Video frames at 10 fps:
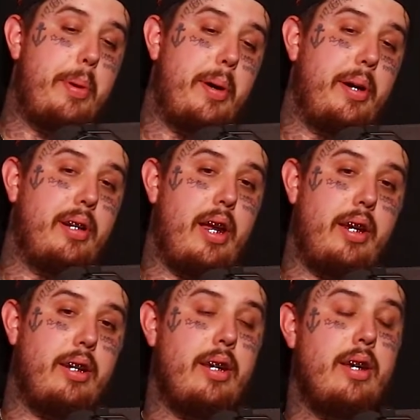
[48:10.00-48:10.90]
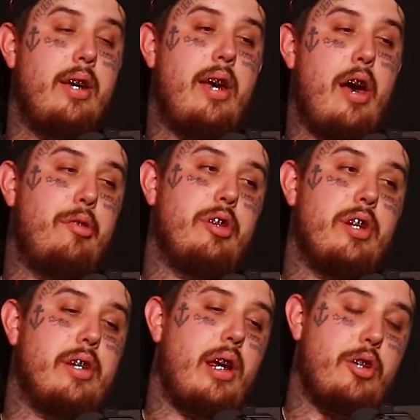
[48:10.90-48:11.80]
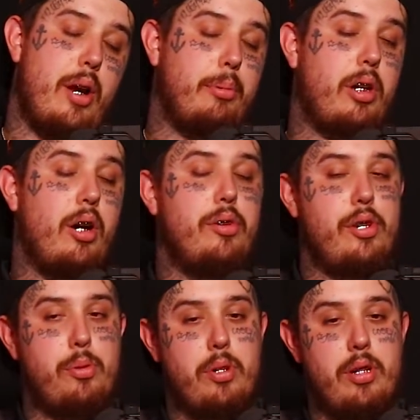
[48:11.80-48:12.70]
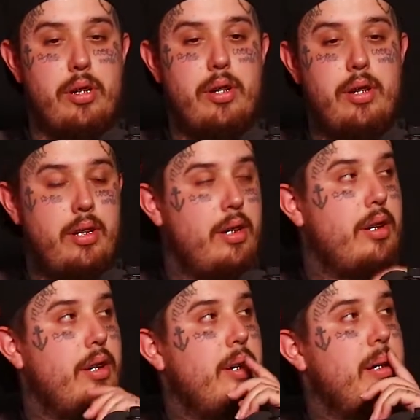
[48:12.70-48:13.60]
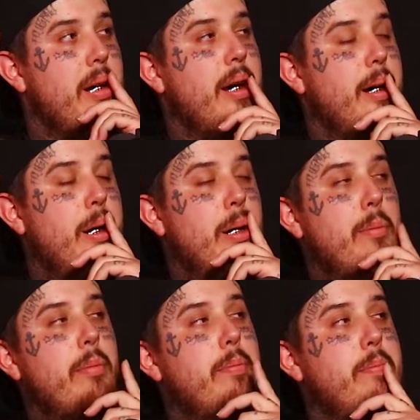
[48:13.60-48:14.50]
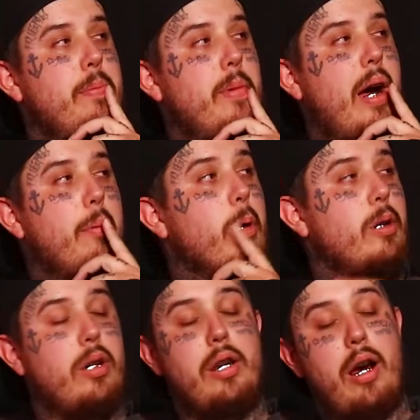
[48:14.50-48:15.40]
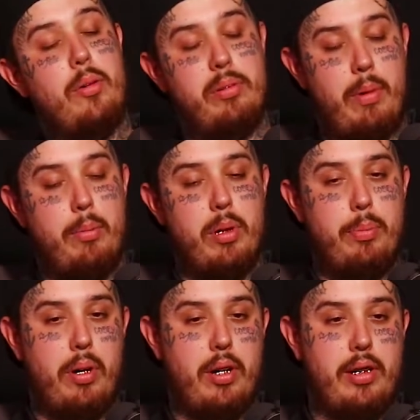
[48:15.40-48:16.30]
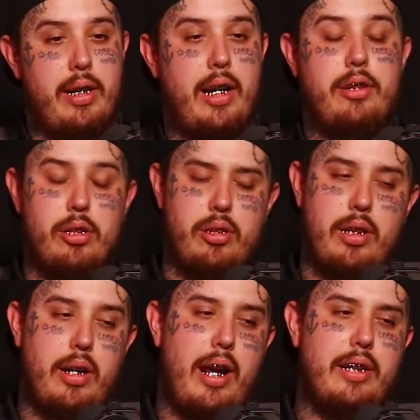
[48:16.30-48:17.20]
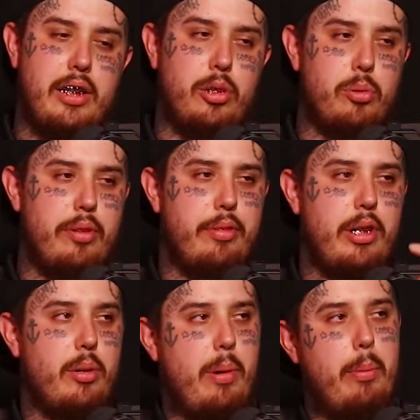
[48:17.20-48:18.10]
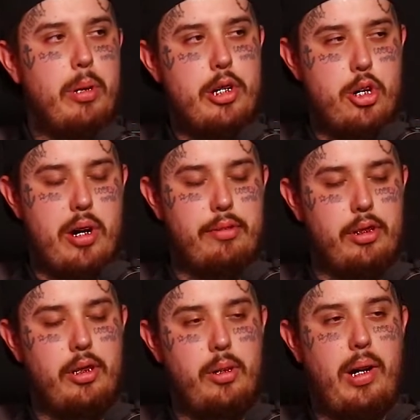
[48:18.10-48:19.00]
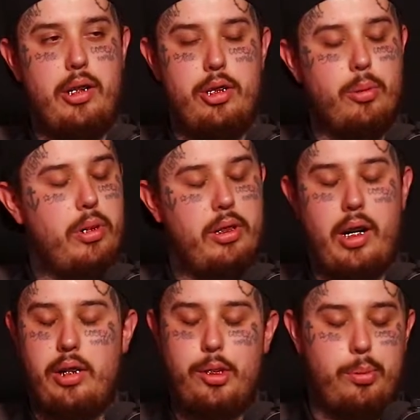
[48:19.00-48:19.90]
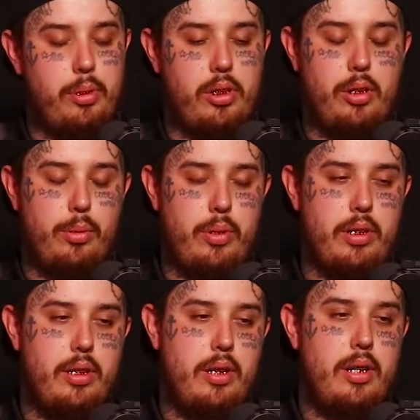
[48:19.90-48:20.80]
Park. Like ever since I dropped Cozy's World, um, I worked a lot with my boy Park, and I still did. I did this one video with my boy Trevor, who I used to work like super close with.